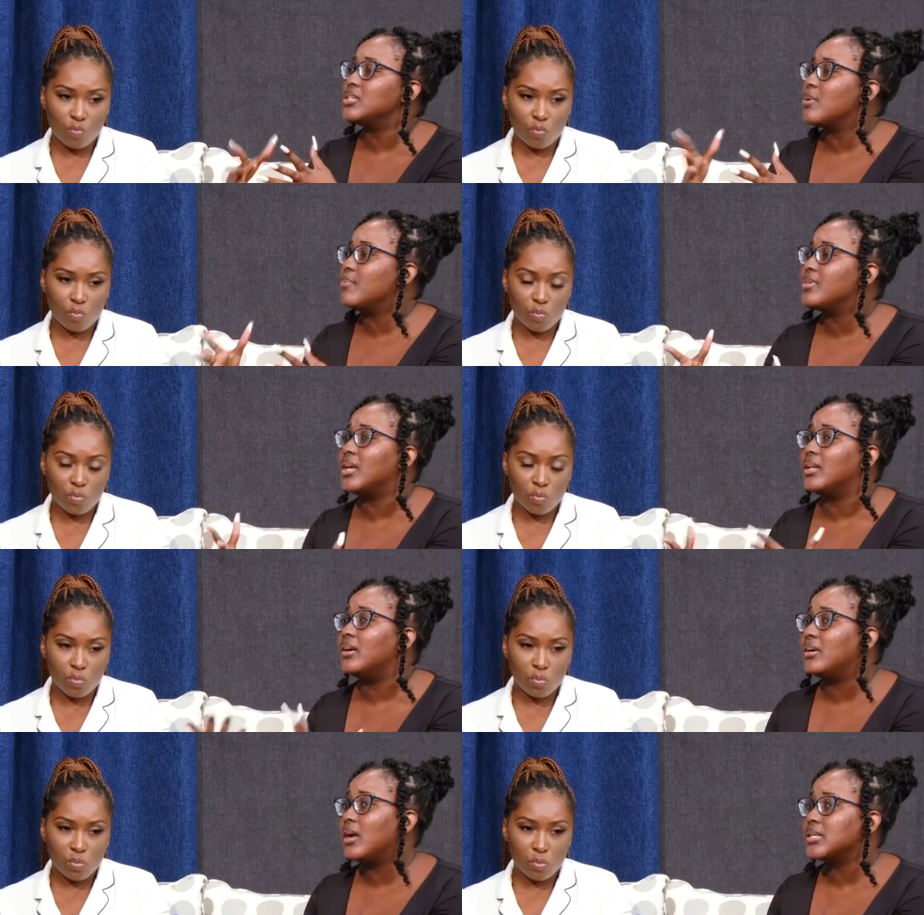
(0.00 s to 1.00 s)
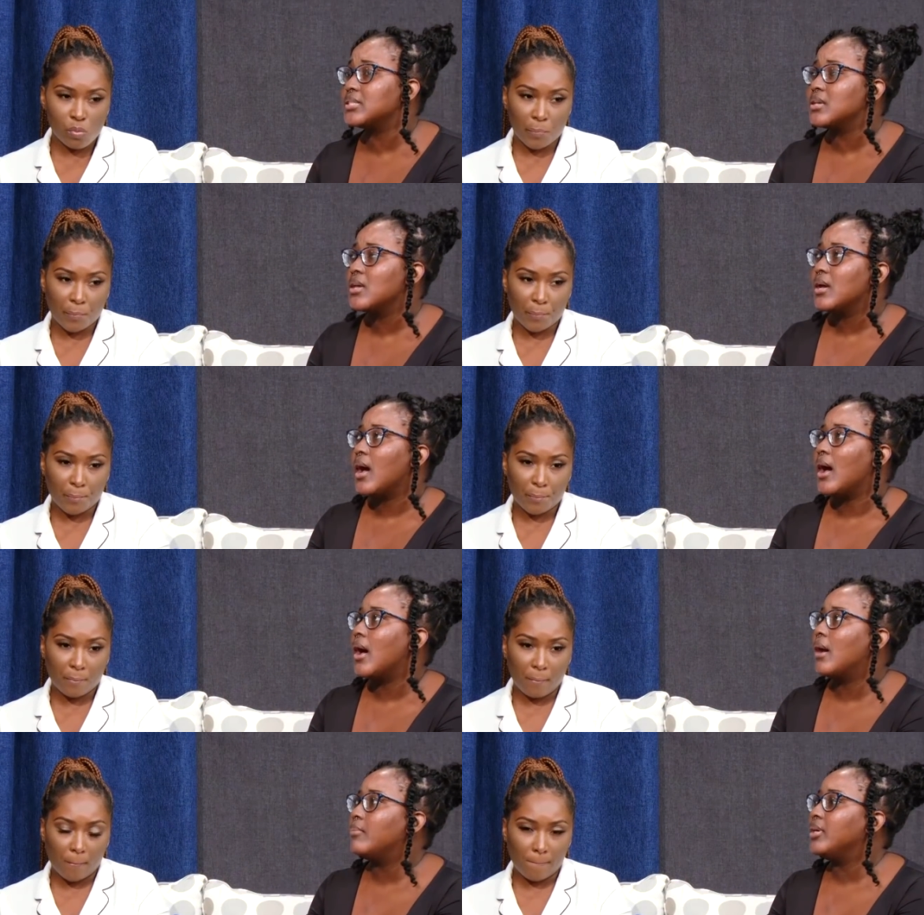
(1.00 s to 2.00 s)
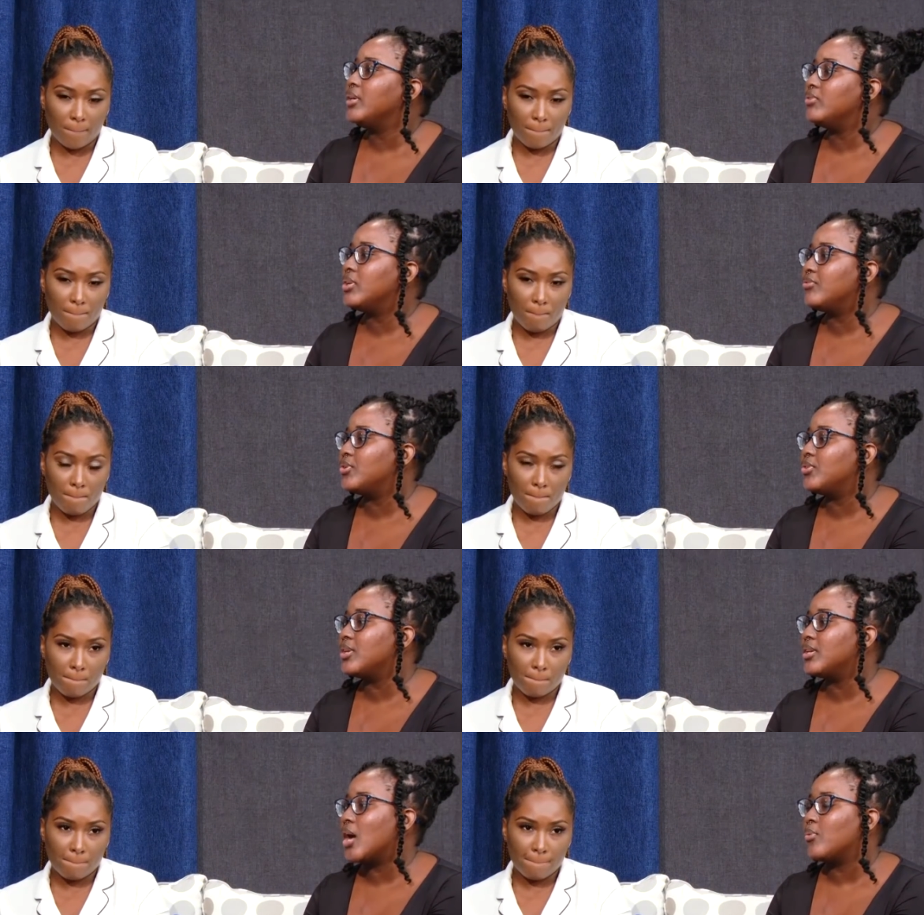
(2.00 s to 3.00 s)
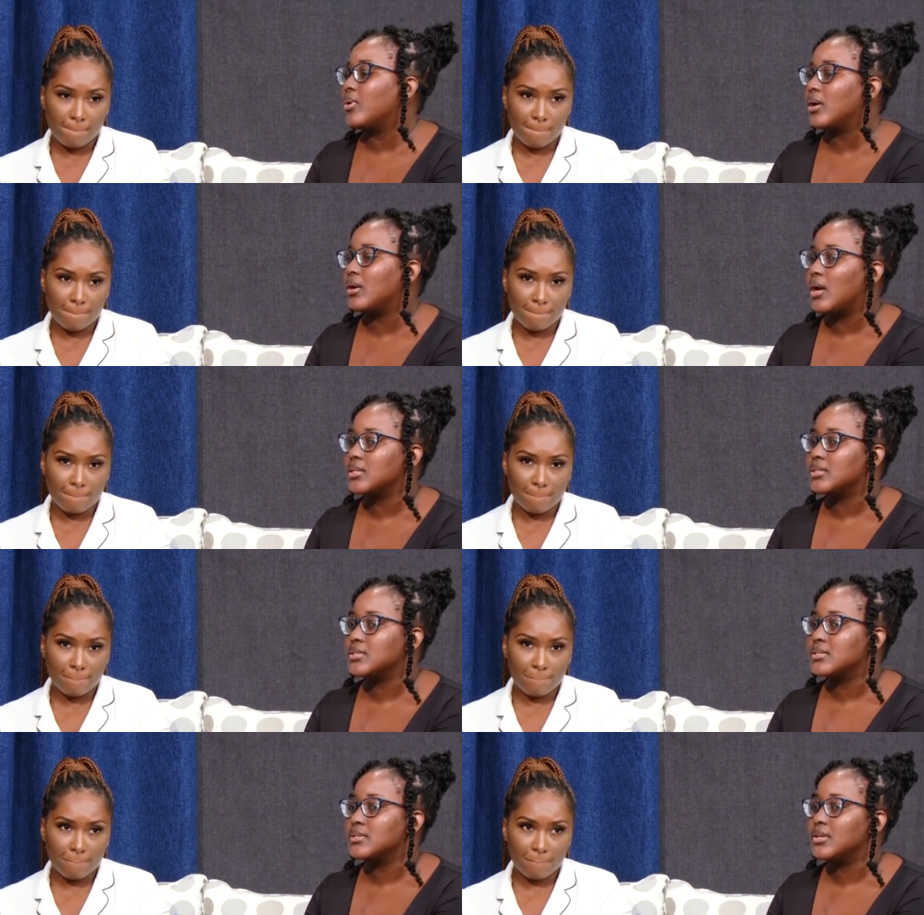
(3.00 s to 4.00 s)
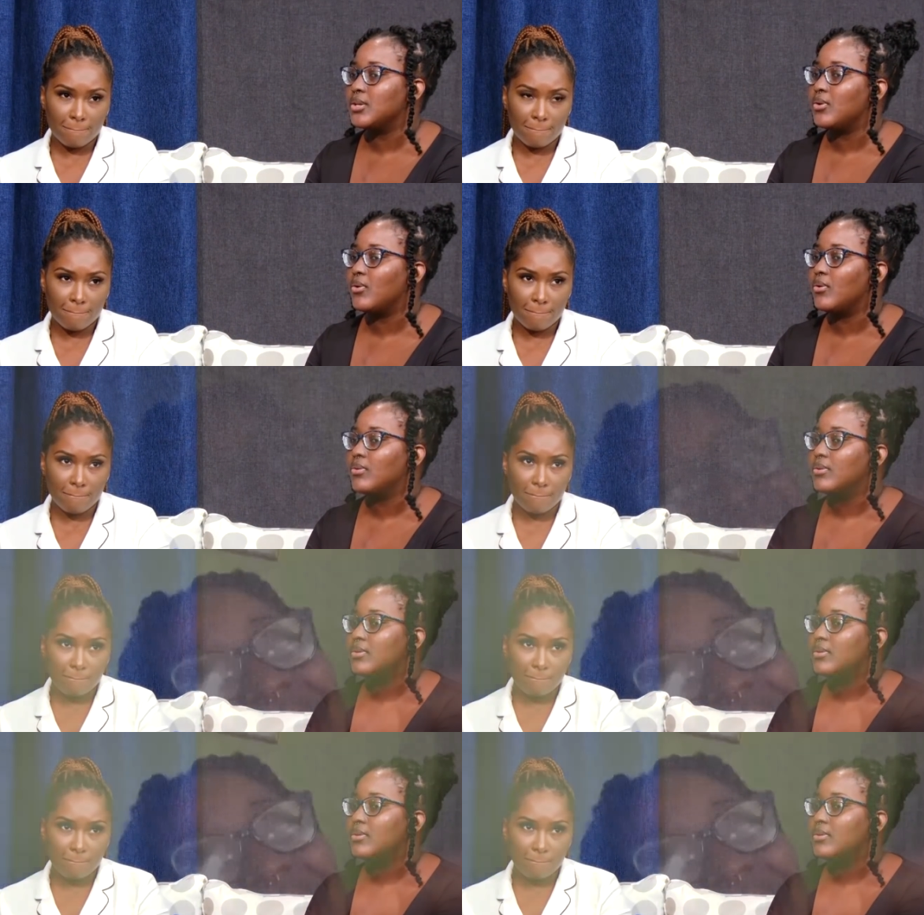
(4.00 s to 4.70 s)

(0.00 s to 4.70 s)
Speaker 1: something that they're not. Even if you think that we are not, you know,